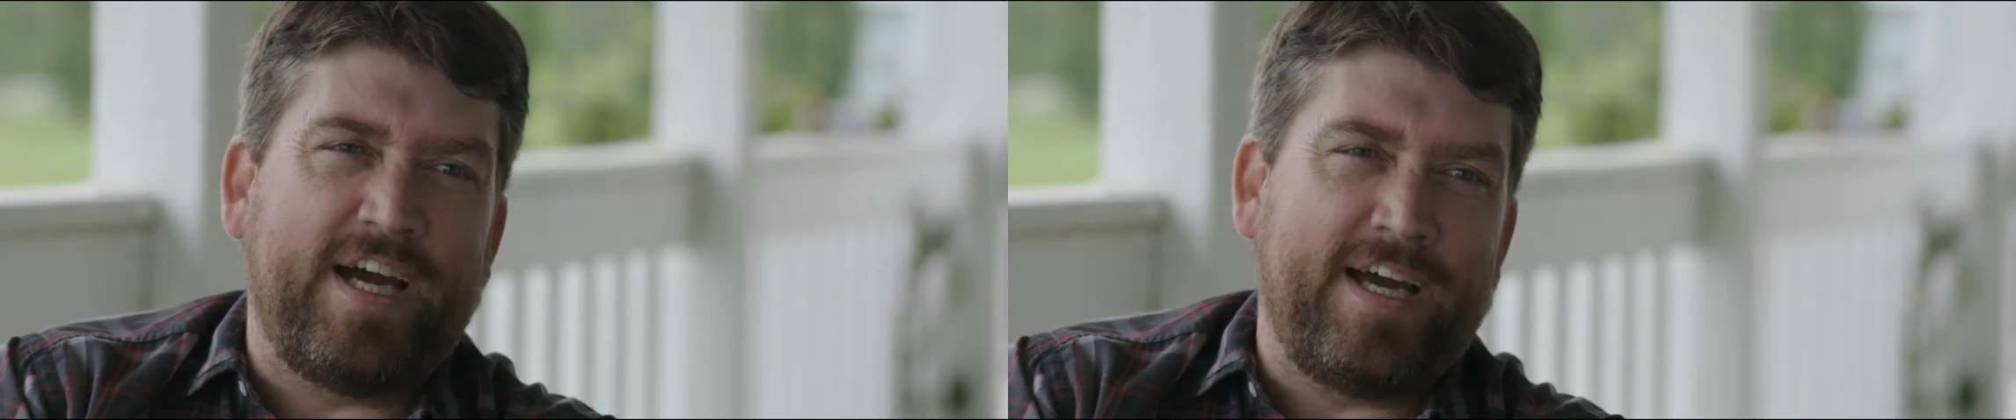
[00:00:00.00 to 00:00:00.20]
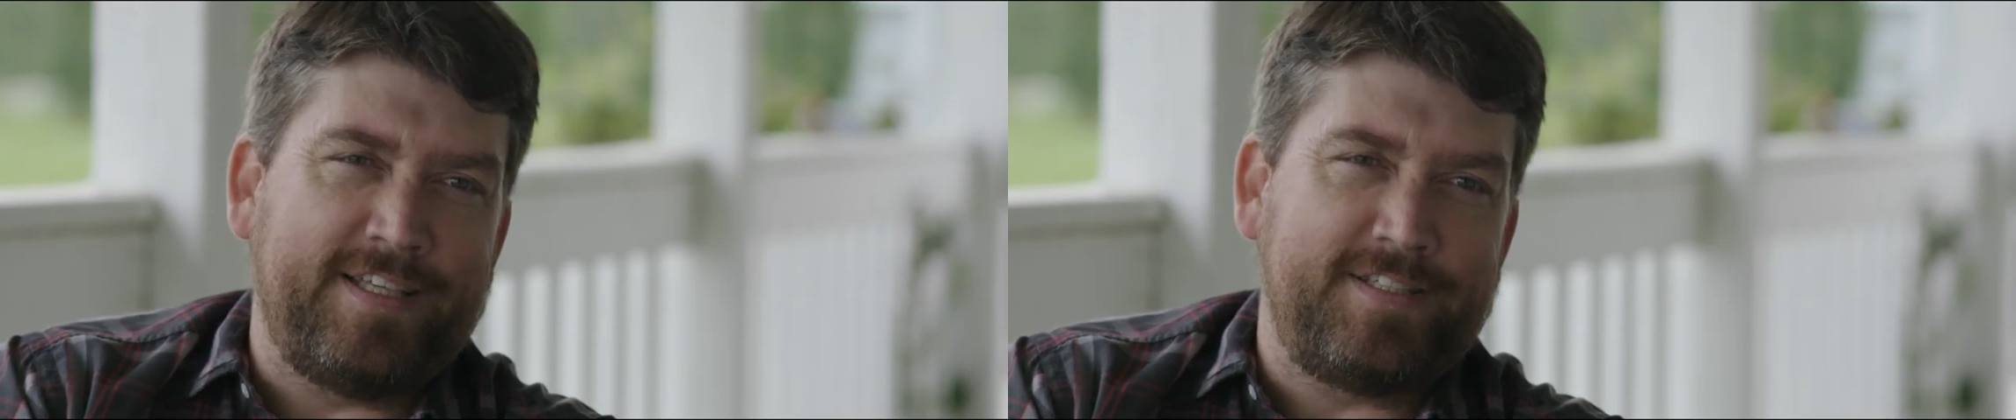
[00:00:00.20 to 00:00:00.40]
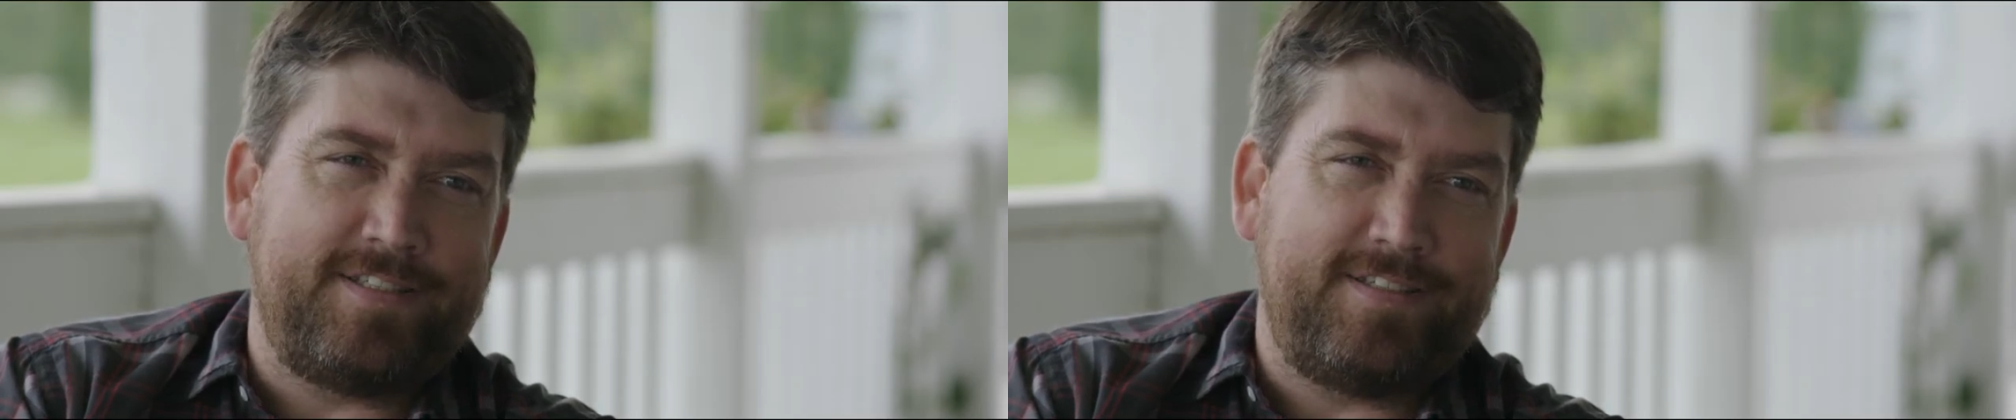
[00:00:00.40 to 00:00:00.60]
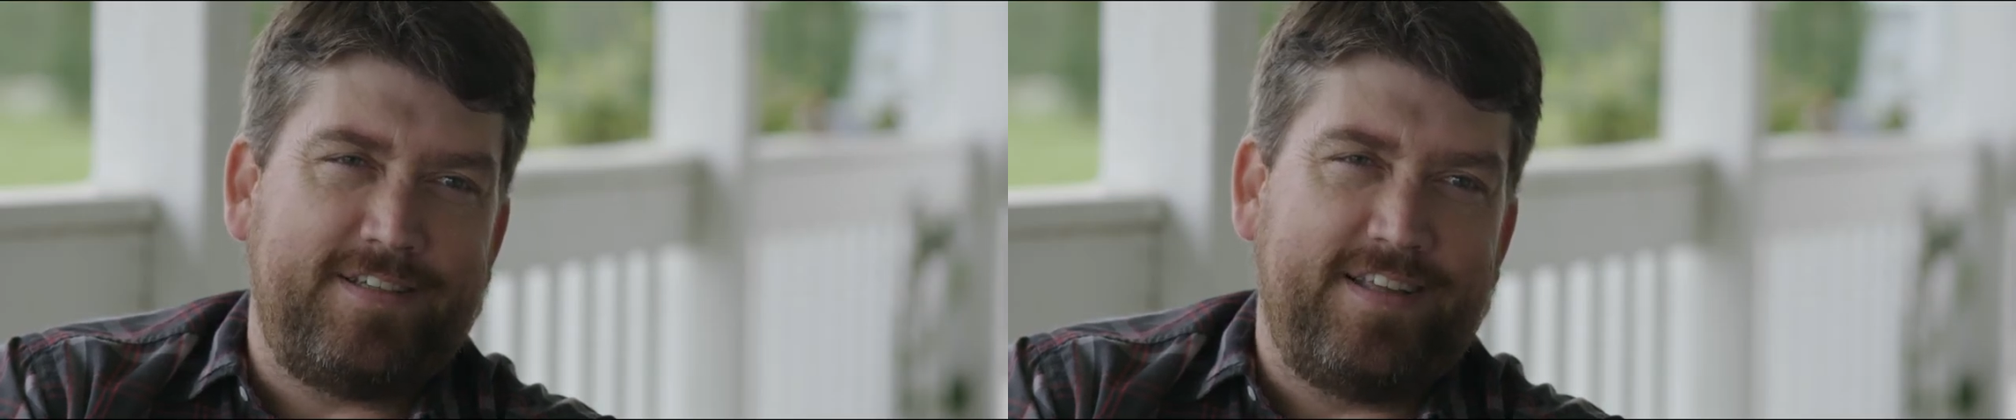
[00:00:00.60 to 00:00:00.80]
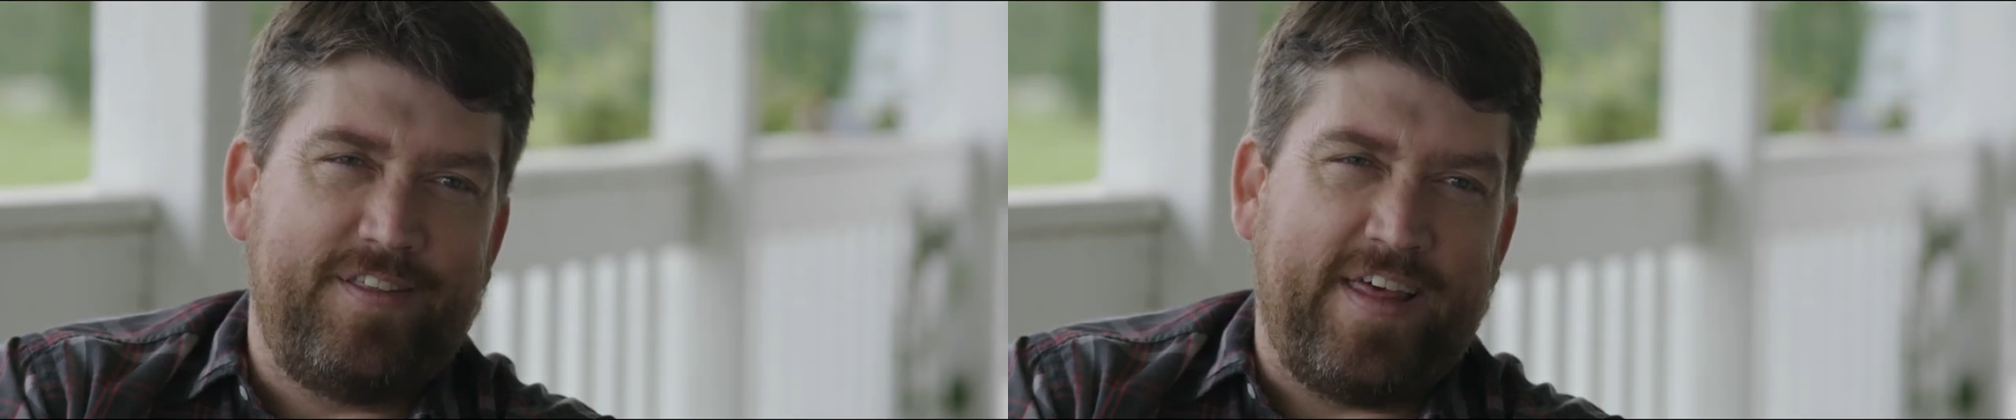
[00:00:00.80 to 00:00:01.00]
guys
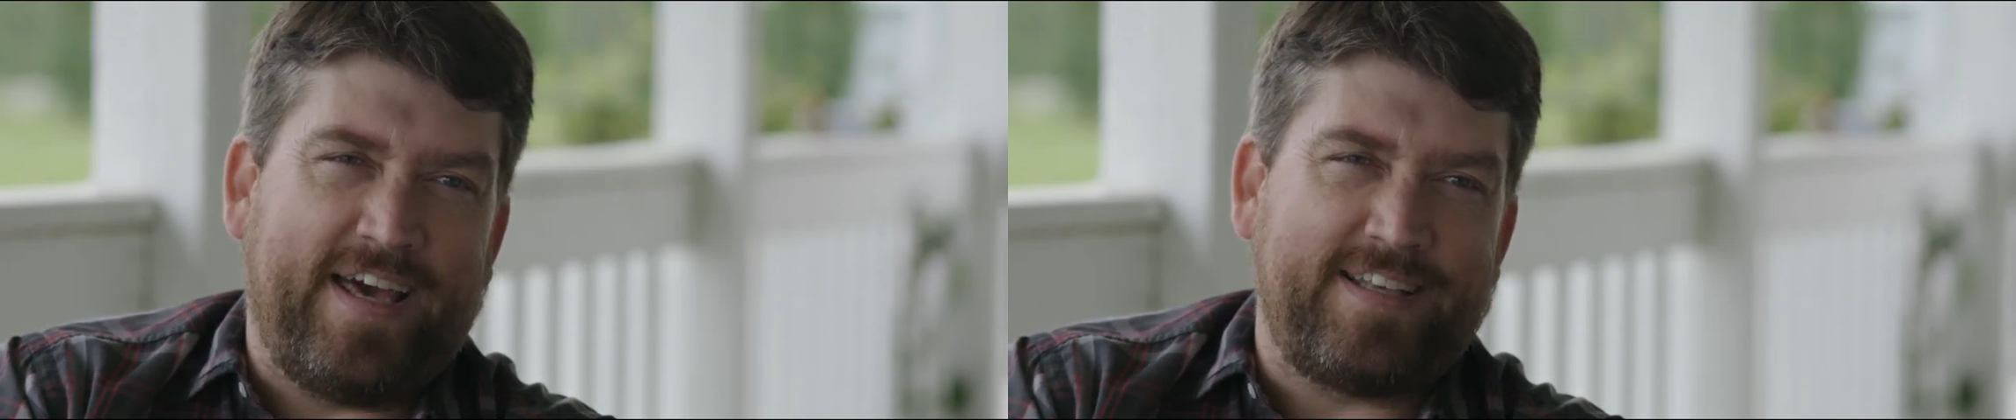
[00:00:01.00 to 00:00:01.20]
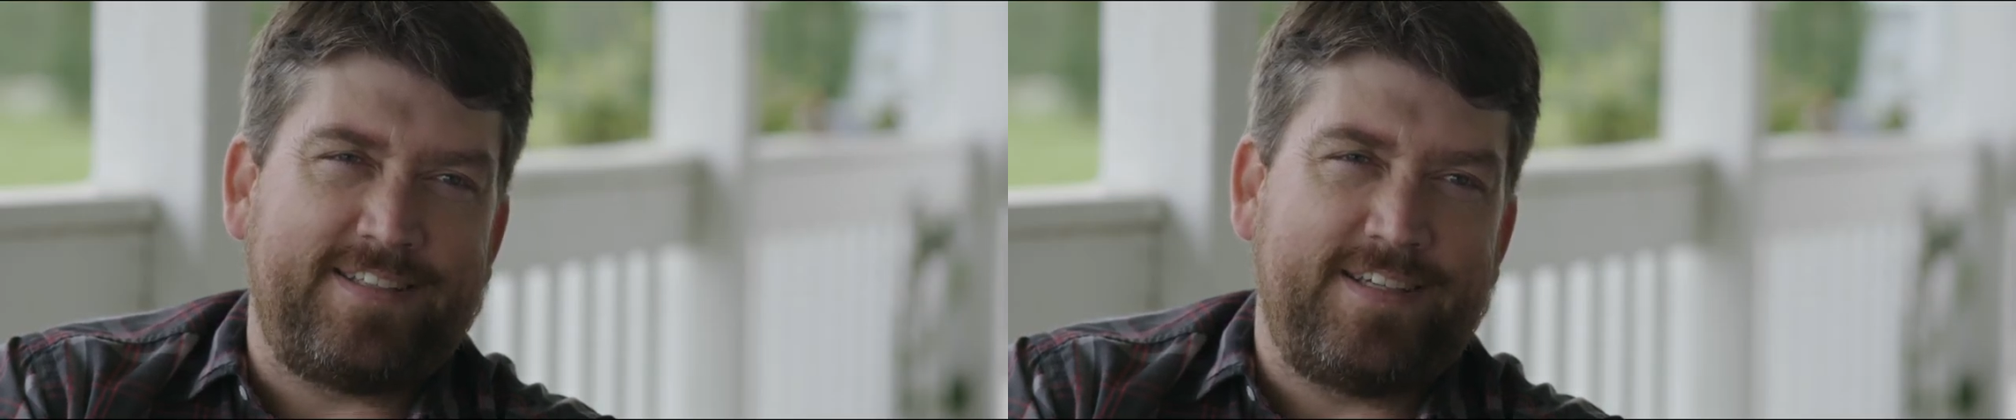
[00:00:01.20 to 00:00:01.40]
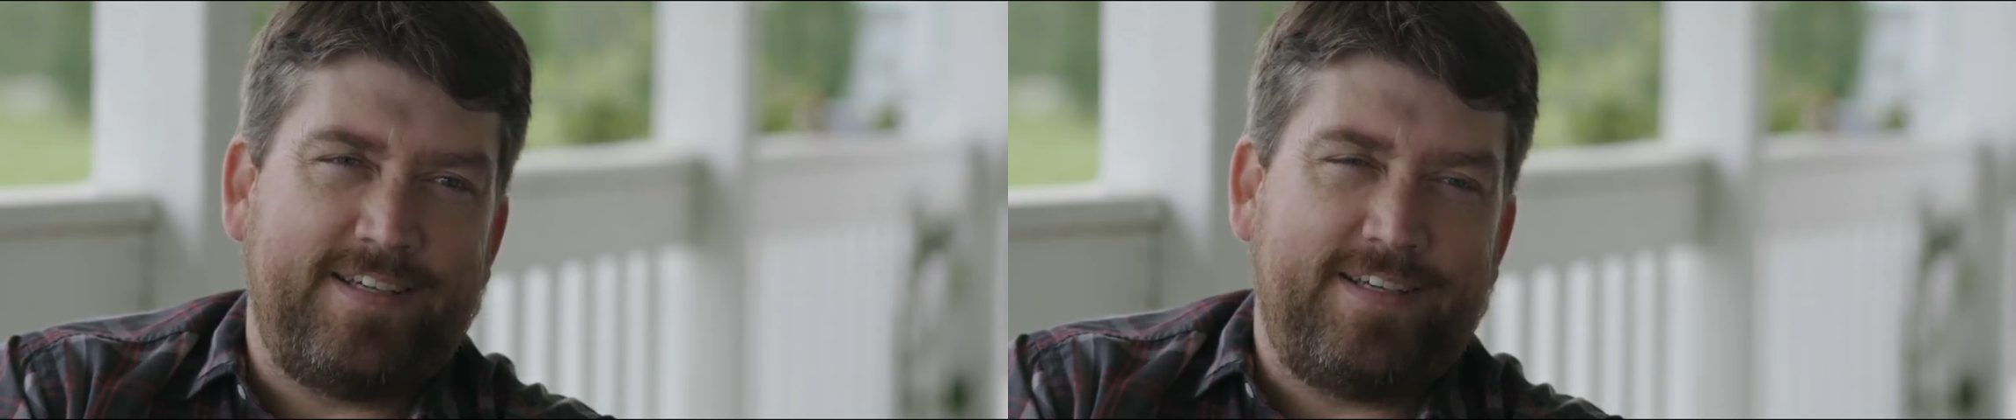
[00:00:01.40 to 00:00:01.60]
that